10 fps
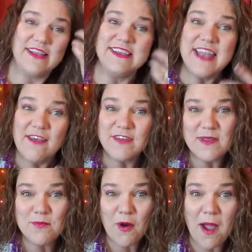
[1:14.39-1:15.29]
I didn't have
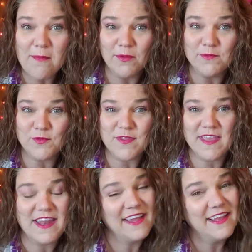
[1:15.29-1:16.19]
any problems with
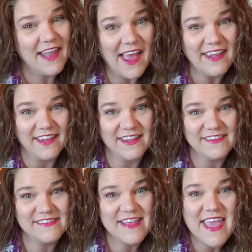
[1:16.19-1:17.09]
getting
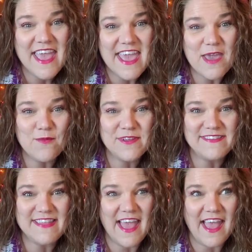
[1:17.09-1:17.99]
clients. It
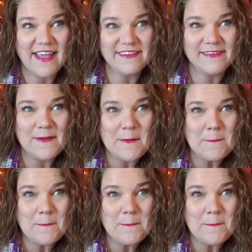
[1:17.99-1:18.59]
was that